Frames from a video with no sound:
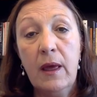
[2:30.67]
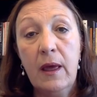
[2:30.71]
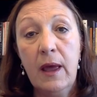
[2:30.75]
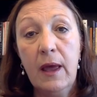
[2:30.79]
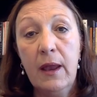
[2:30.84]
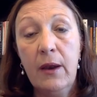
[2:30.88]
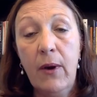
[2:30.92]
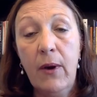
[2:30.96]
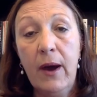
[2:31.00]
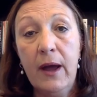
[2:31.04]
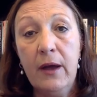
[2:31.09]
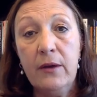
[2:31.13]

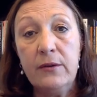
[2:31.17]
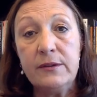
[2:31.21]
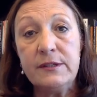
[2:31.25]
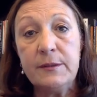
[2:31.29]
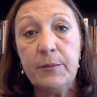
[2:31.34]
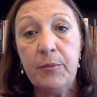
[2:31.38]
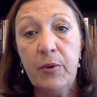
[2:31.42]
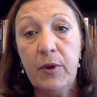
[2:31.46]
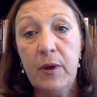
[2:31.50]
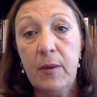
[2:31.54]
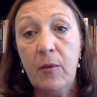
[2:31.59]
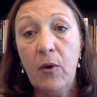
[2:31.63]
and Ohio
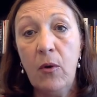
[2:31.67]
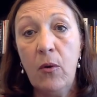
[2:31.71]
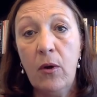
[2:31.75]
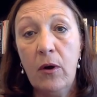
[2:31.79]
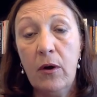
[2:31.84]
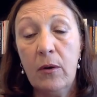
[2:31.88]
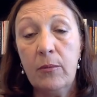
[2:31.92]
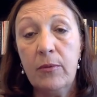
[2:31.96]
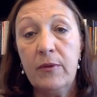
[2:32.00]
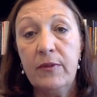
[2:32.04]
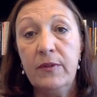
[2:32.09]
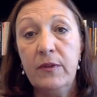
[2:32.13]
Supreme
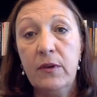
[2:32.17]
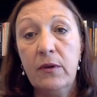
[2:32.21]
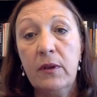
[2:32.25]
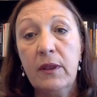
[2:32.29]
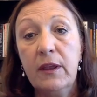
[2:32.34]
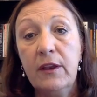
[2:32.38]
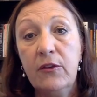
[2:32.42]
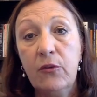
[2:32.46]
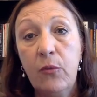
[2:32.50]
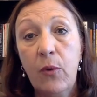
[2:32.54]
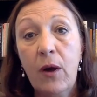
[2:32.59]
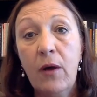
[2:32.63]
Court, with
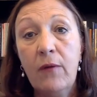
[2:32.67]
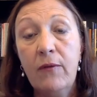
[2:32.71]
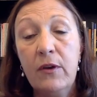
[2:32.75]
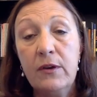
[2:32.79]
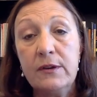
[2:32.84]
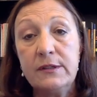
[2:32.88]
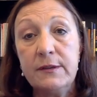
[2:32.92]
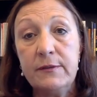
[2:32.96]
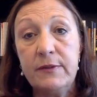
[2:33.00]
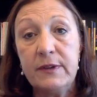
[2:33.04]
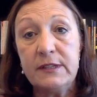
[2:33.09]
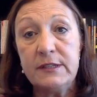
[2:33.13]
nearly 12
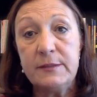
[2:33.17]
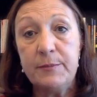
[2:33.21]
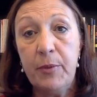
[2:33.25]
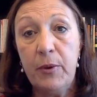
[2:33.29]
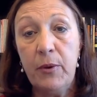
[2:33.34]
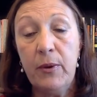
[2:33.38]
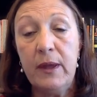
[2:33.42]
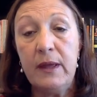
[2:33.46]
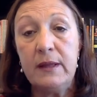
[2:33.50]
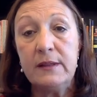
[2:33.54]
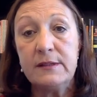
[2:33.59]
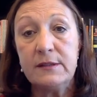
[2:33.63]
years of
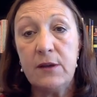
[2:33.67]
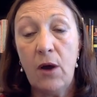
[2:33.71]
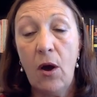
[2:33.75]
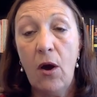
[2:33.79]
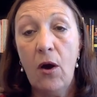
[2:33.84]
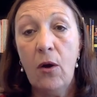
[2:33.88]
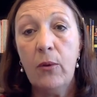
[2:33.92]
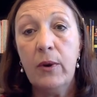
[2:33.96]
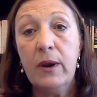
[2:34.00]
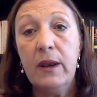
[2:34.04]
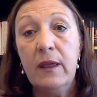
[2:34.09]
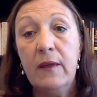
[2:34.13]
experience
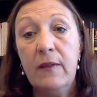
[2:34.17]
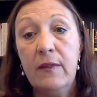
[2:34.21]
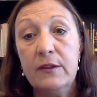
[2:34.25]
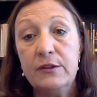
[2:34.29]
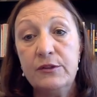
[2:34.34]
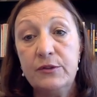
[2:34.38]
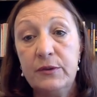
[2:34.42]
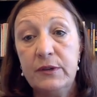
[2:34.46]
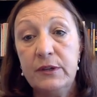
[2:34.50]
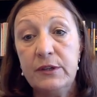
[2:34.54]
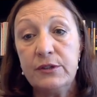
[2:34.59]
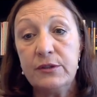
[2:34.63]
already in the
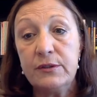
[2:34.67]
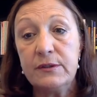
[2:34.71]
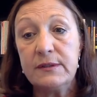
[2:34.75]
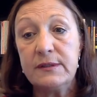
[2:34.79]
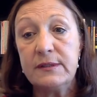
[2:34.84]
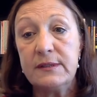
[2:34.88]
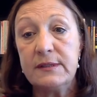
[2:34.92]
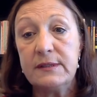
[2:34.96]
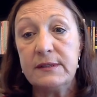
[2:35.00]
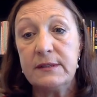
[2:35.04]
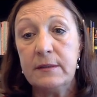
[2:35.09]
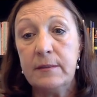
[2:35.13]
judicial
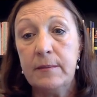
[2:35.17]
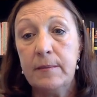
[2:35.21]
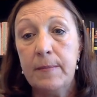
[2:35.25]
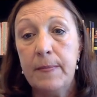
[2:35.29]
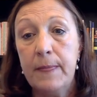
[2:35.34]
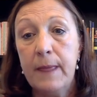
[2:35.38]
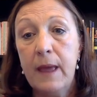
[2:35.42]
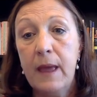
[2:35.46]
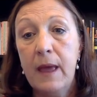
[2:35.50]
system.